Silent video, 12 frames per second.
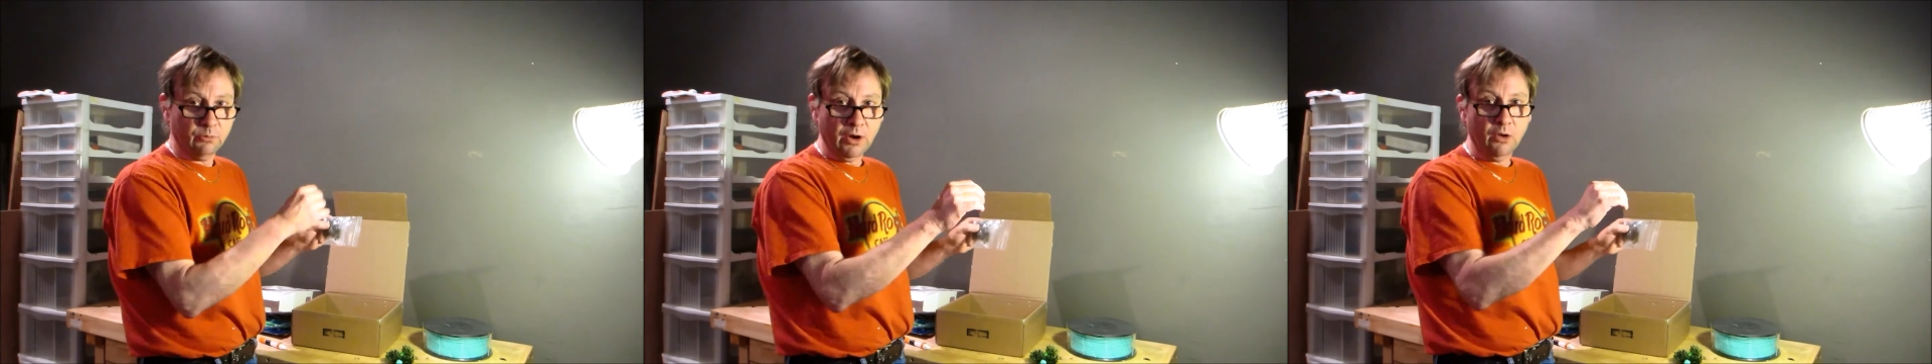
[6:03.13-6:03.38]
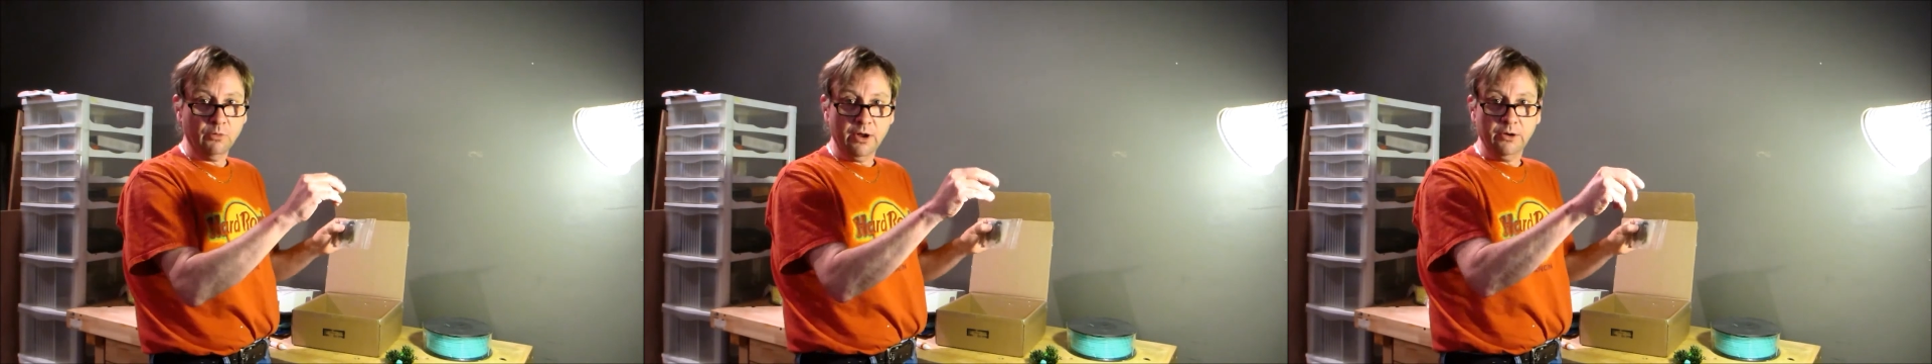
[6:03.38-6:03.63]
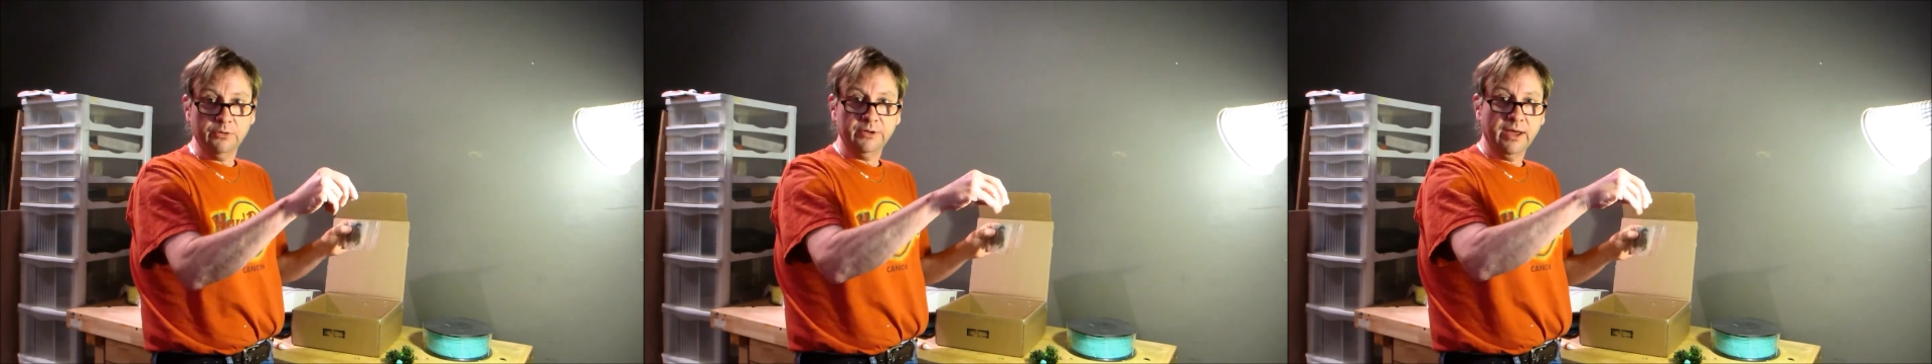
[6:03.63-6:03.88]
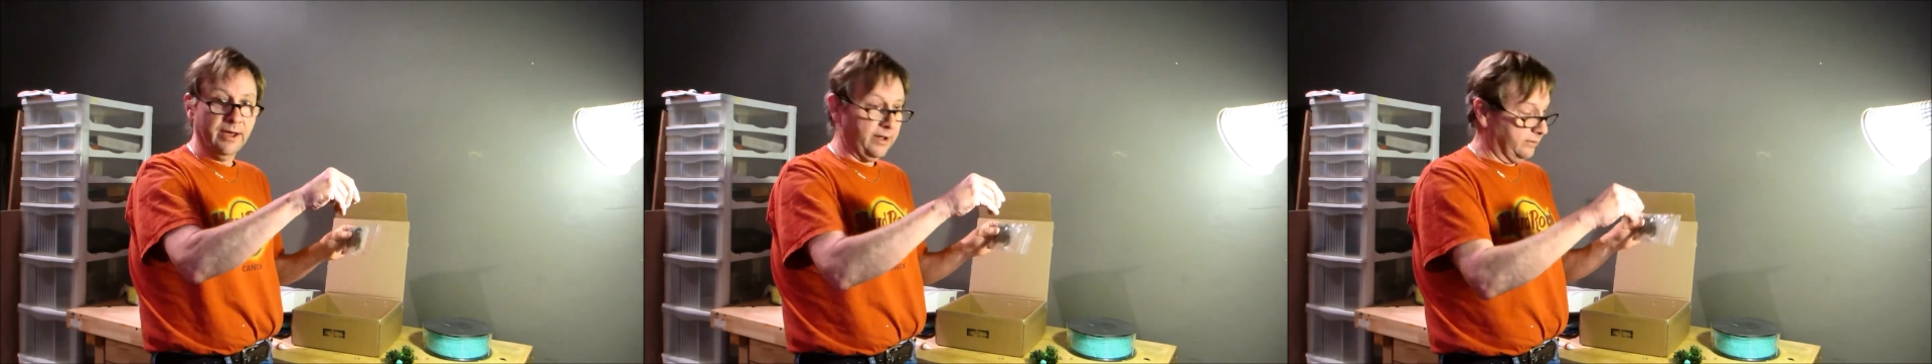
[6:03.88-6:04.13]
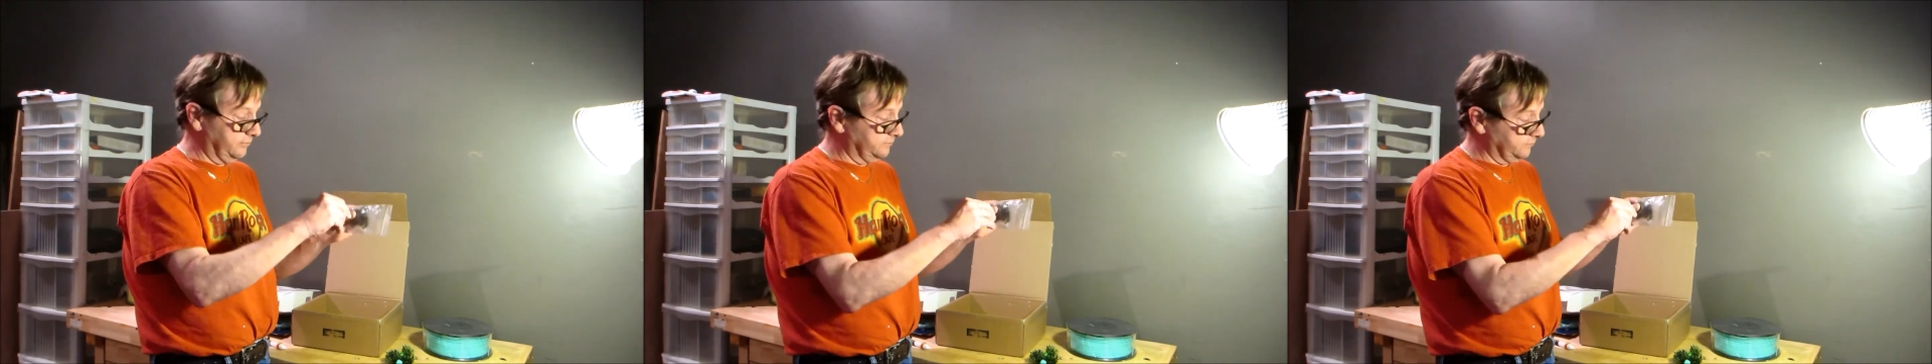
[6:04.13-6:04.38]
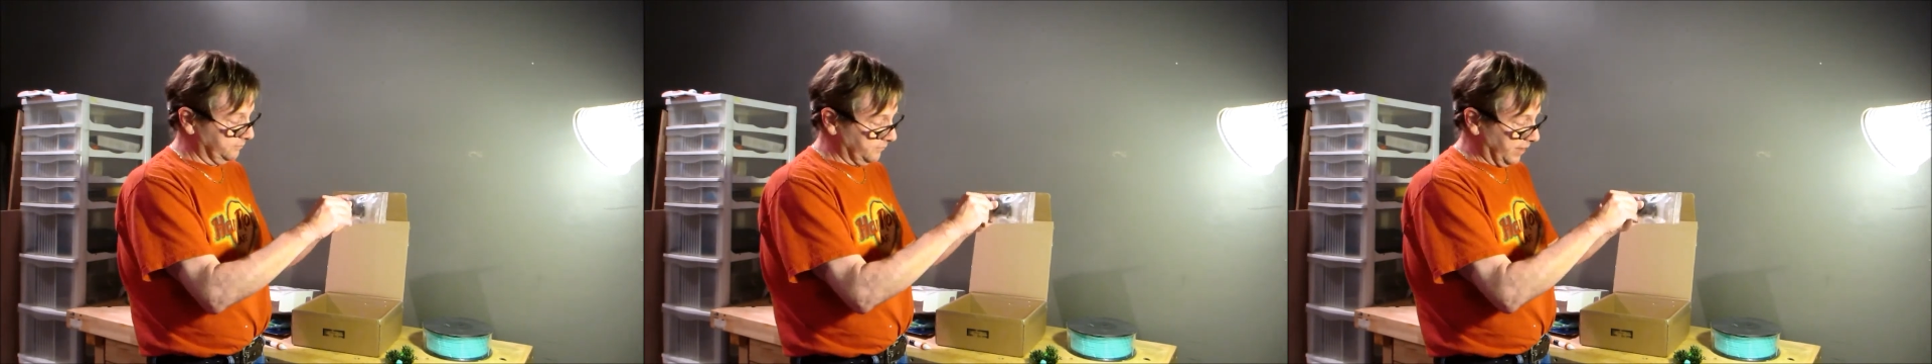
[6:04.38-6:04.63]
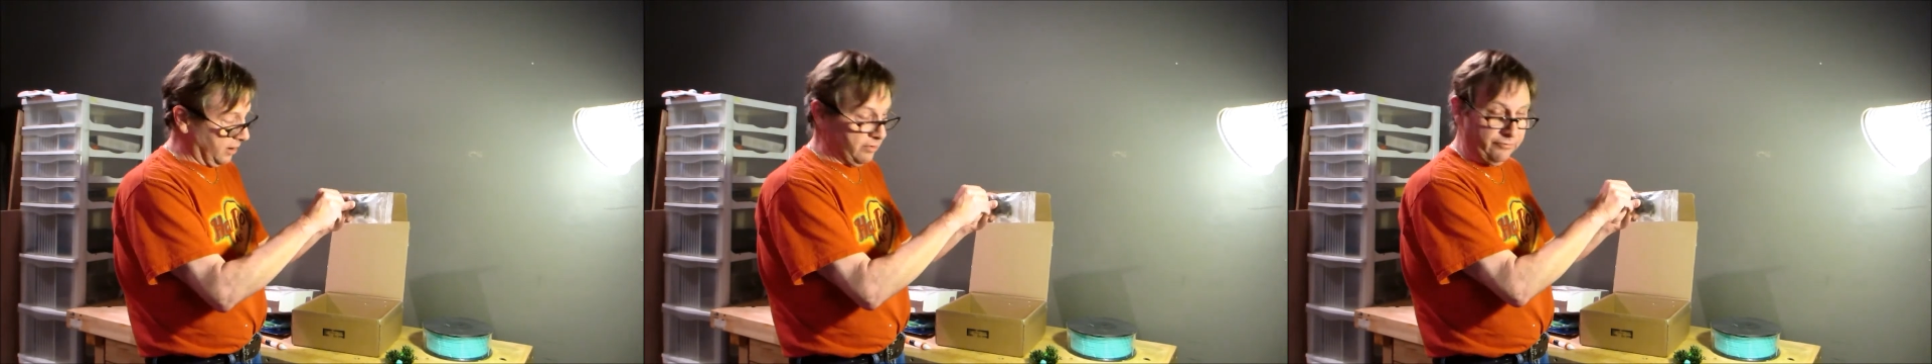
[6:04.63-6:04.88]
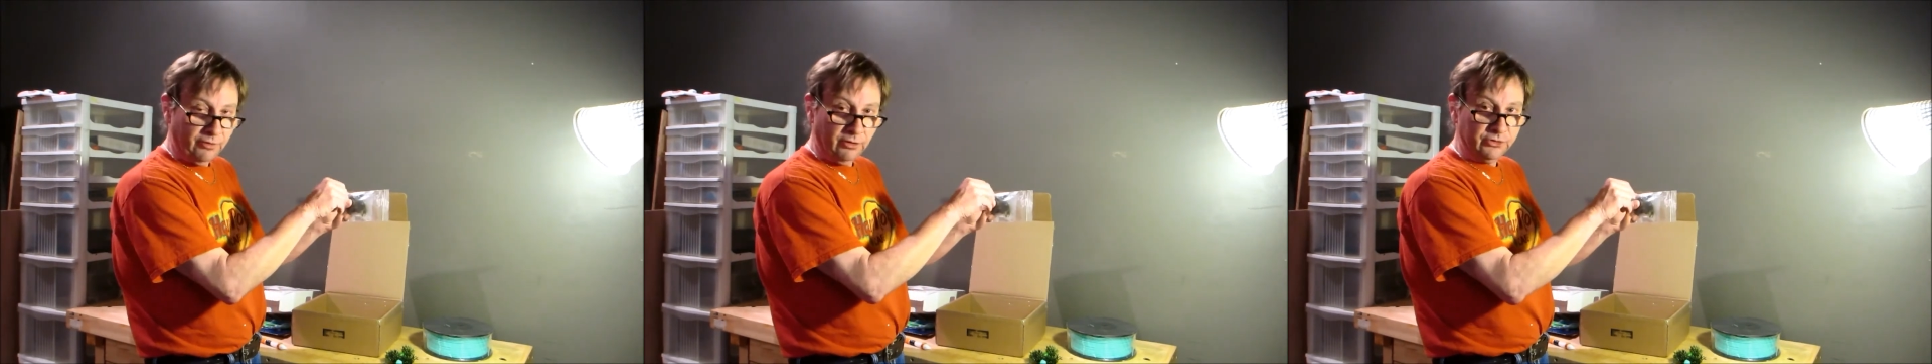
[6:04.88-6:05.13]
railroad air
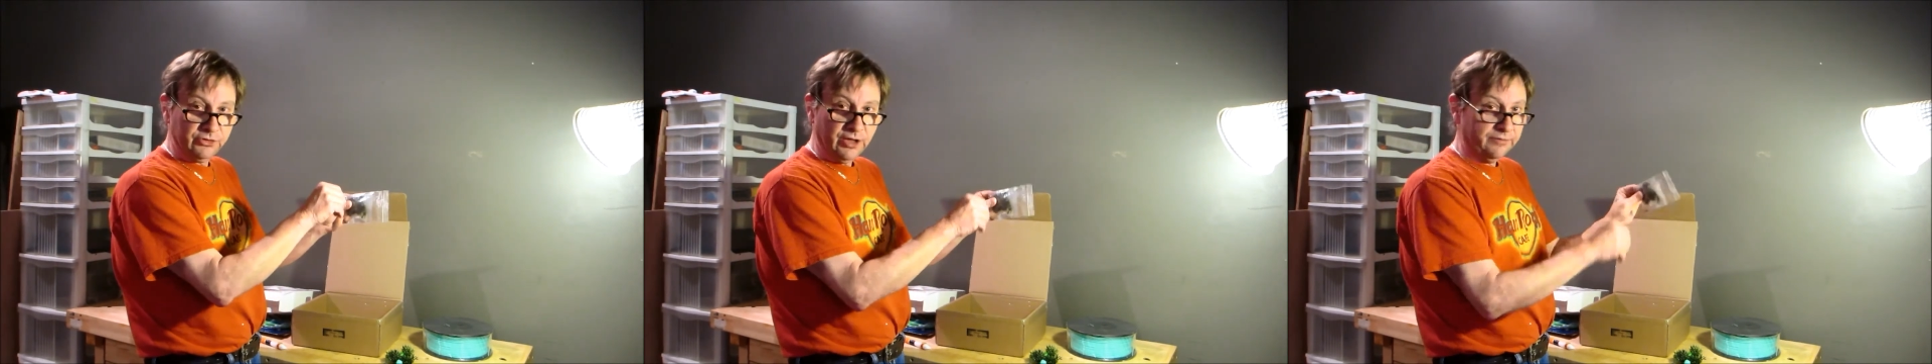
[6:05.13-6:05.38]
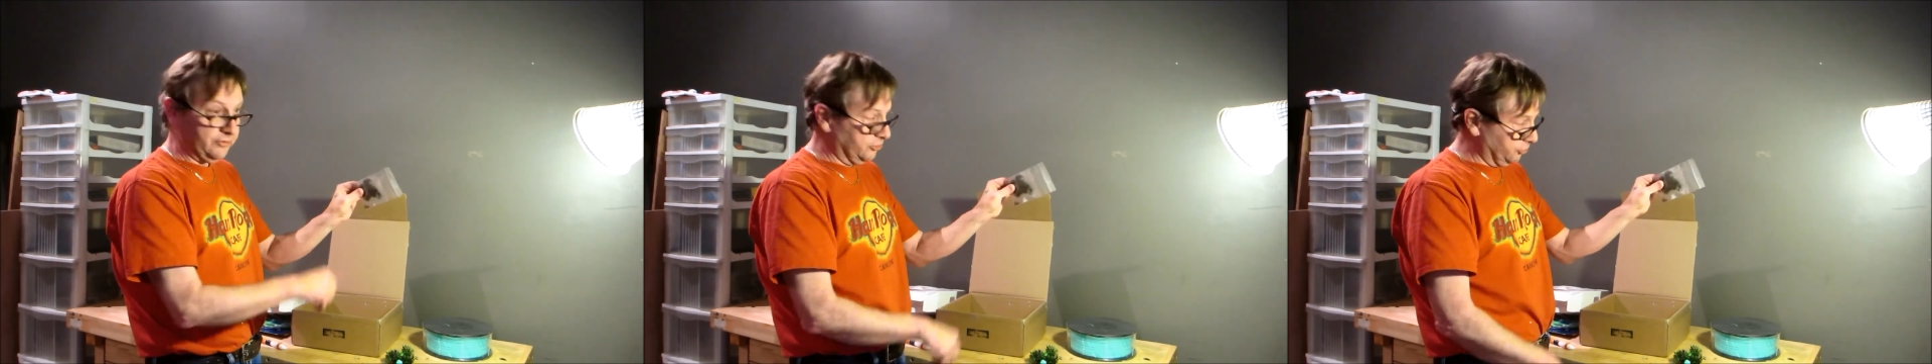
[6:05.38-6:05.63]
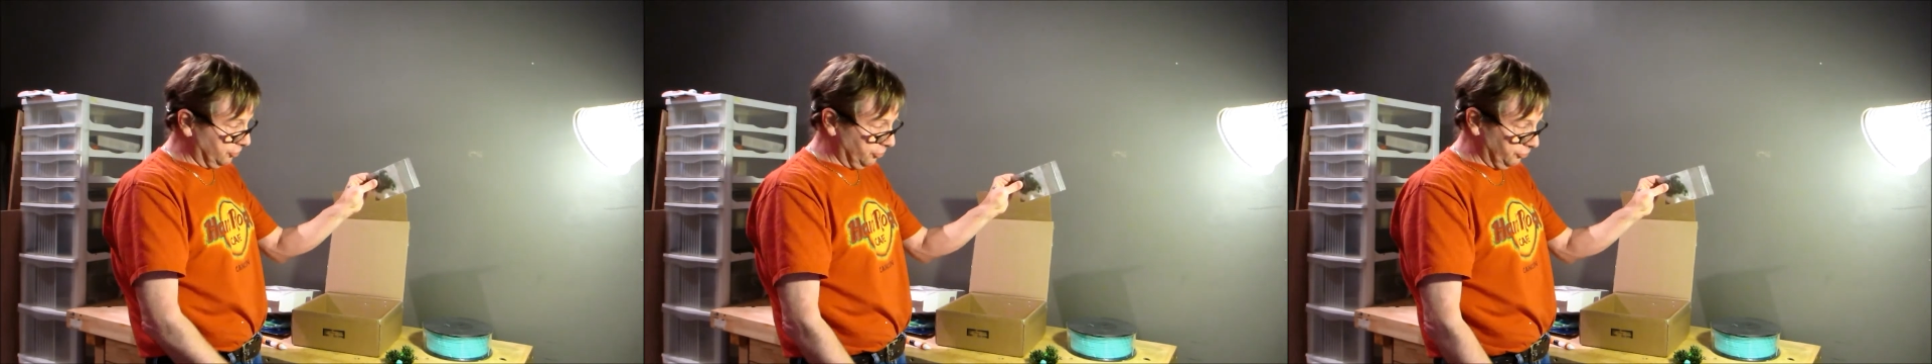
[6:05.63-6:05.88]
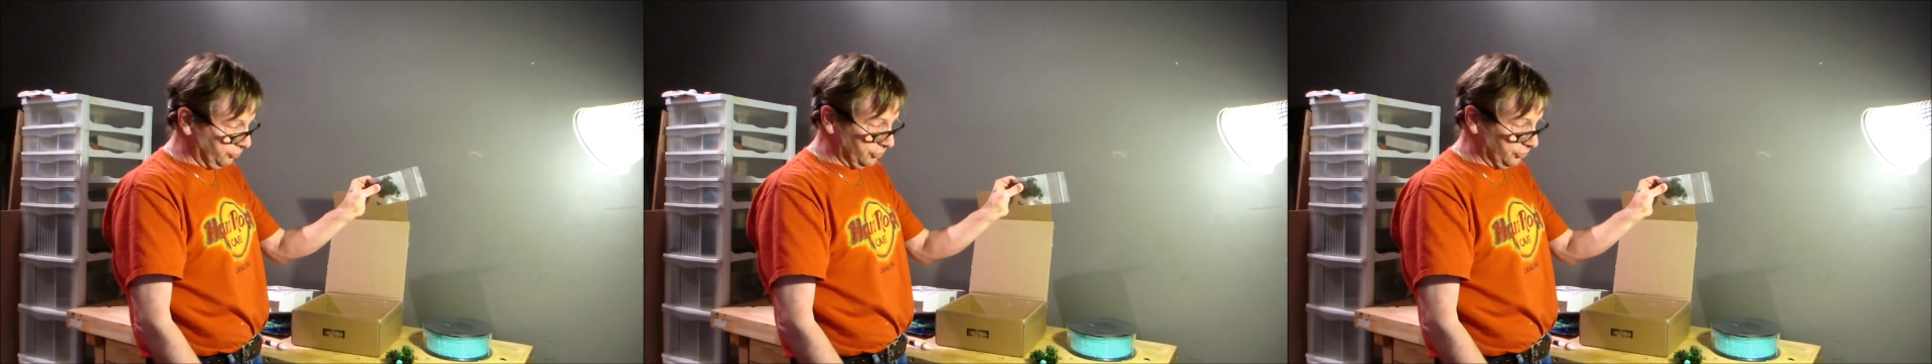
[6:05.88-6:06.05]
fern stuff that you use,